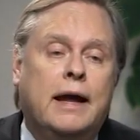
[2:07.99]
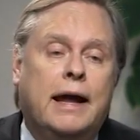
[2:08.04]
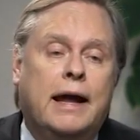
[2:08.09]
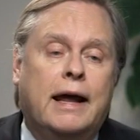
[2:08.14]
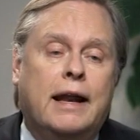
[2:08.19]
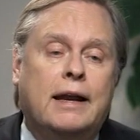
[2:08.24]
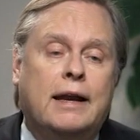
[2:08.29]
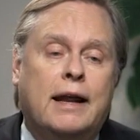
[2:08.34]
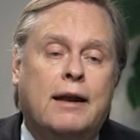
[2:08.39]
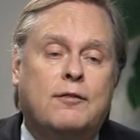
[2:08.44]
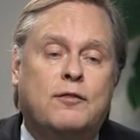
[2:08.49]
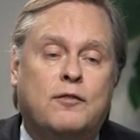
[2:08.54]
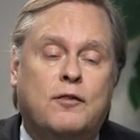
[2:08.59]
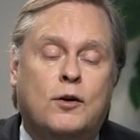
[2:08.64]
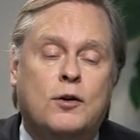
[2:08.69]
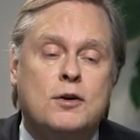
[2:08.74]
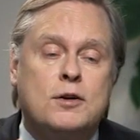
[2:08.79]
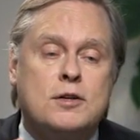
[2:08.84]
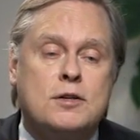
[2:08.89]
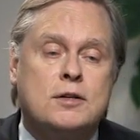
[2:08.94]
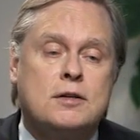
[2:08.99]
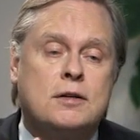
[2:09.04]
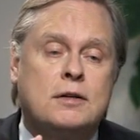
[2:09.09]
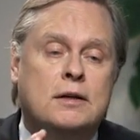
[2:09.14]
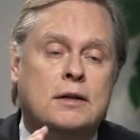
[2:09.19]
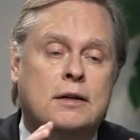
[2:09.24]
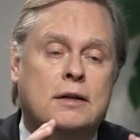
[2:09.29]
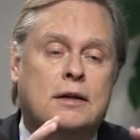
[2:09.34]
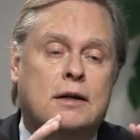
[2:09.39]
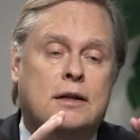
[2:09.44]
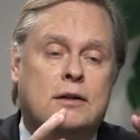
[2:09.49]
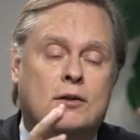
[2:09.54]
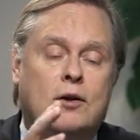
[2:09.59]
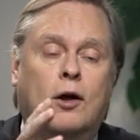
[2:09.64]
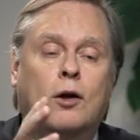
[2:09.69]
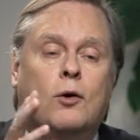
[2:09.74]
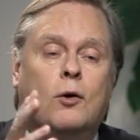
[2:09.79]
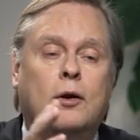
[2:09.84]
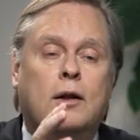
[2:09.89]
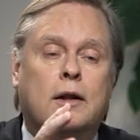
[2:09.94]
And at first, it's
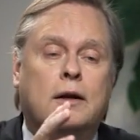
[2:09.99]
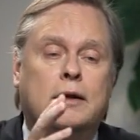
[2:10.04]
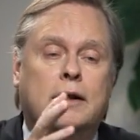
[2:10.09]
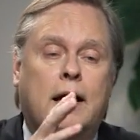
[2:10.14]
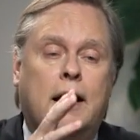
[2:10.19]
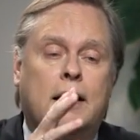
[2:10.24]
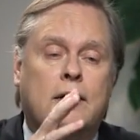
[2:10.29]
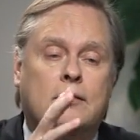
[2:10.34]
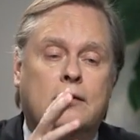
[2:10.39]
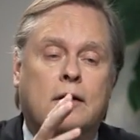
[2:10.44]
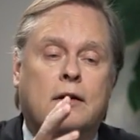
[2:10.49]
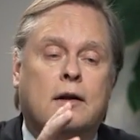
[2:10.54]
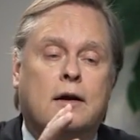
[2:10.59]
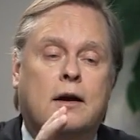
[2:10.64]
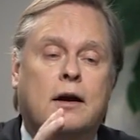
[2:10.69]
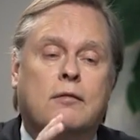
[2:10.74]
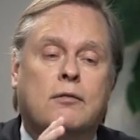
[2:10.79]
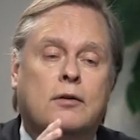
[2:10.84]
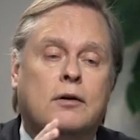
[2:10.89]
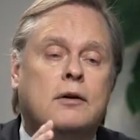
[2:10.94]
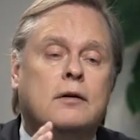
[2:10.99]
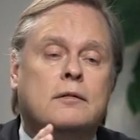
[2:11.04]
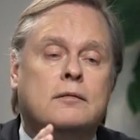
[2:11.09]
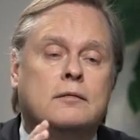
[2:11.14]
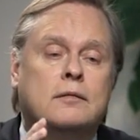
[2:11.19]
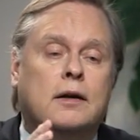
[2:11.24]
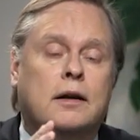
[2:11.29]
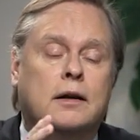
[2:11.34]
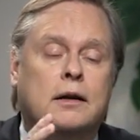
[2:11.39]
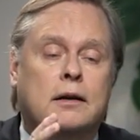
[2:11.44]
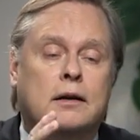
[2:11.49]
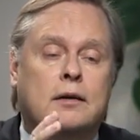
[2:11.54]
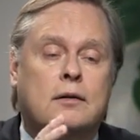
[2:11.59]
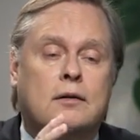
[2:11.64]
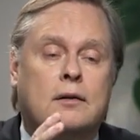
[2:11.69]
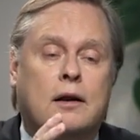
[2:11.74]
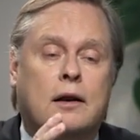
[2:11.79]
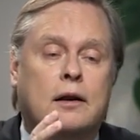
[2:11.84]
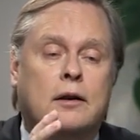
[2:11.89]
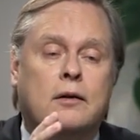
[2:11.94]
all oil and gas on the cover, and
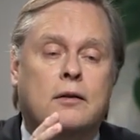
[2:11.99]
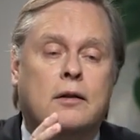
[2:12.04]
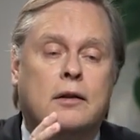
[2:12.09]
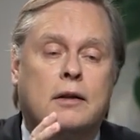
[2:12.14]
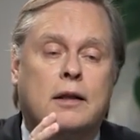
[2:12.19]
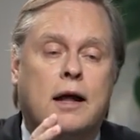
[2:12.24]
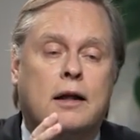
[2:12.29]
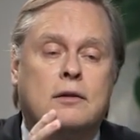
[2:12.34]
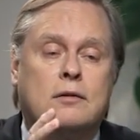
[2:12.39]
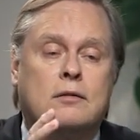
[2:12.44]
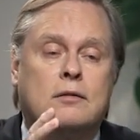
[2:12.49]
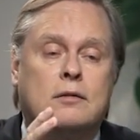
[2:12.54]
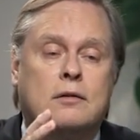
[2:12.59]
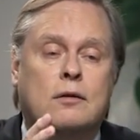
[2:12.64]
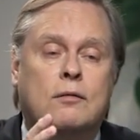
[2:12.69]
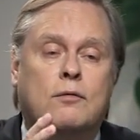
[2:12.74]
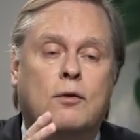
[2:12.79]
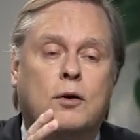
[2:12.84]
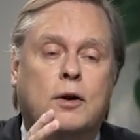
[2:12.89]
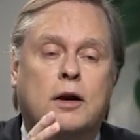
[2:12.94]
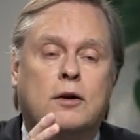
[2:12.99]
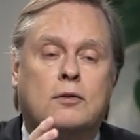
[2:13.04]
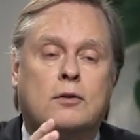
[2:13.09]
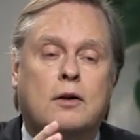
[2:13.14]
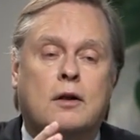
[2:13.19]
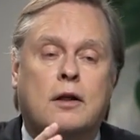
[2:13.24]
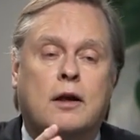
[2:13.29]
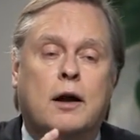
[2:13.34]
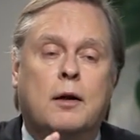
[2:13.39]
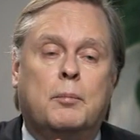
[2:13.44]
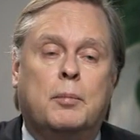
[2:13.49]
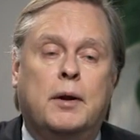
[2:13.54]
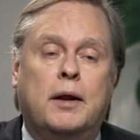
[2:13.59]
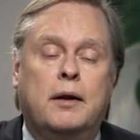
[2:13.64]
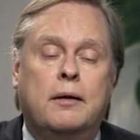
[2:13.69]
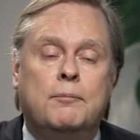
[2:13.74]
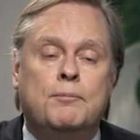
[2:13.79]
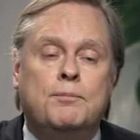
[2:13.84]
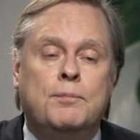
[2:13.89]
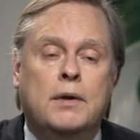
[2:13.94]
it's clear that that's the vocation of the
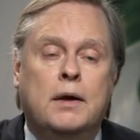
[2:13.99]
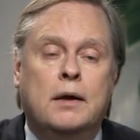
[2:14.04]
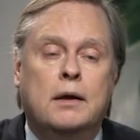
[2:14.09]
company.